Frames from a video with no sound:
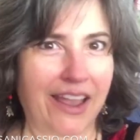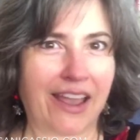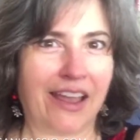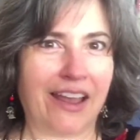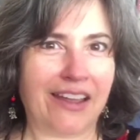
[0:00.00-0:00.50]

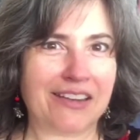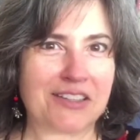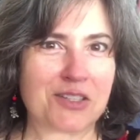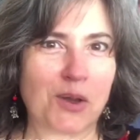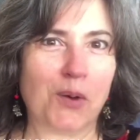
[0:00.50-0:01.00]
And
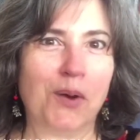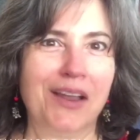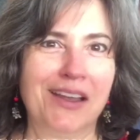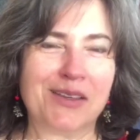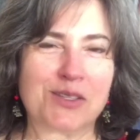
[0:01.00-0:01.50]
so
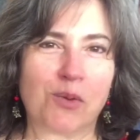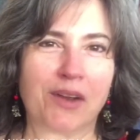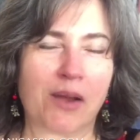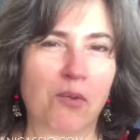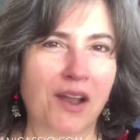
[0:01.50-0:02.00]

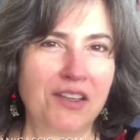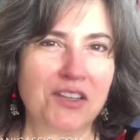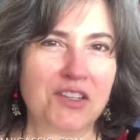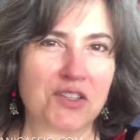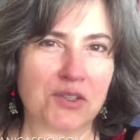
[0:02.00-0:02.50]
what I want you
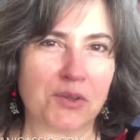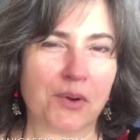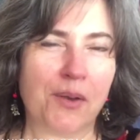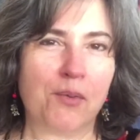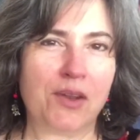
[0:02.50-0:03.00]
to
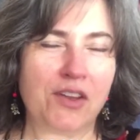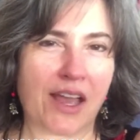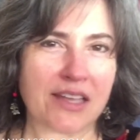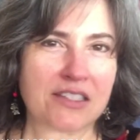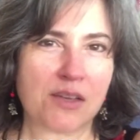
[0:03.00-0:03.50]
do when you're
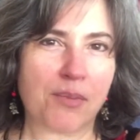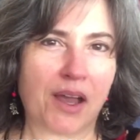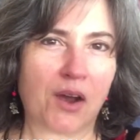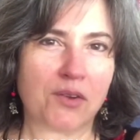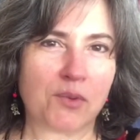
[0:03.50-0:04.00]

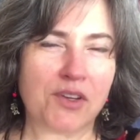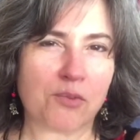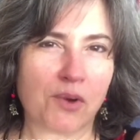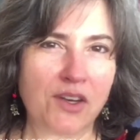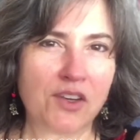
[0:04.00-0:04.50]

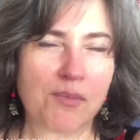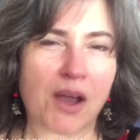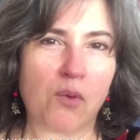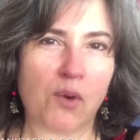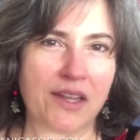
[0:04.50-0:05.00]
wondering
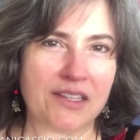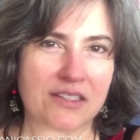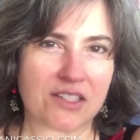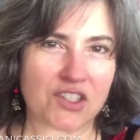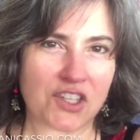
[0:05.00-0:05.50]
about what
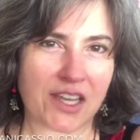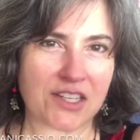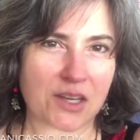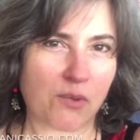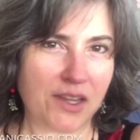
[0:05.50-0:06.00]
needs to
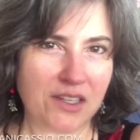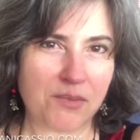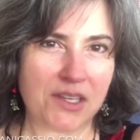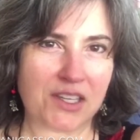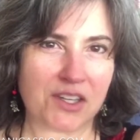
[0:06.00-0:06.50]
change, I want you to
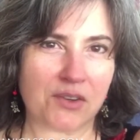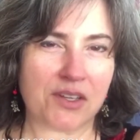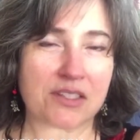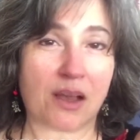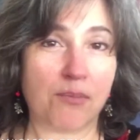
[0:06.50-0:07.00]
be
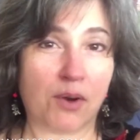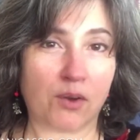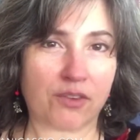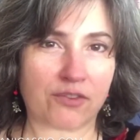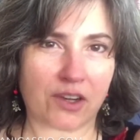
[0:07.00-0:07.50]
curious on
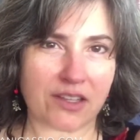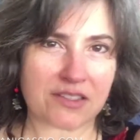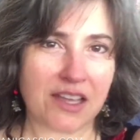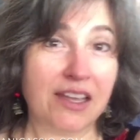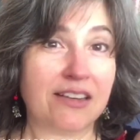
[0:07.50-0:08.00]
both
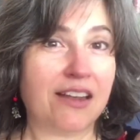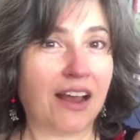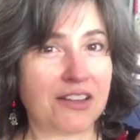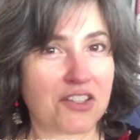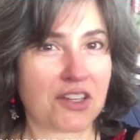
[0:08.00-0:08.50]
fronts,
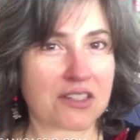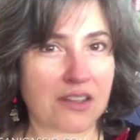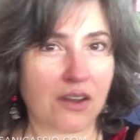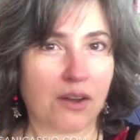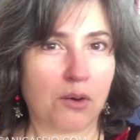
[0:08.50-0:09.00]
not
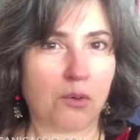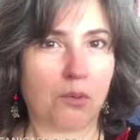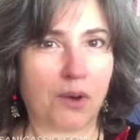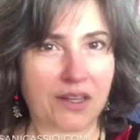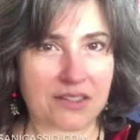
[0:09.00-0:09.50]
just
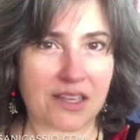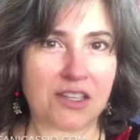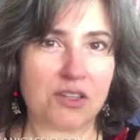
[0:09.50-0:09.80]
what is it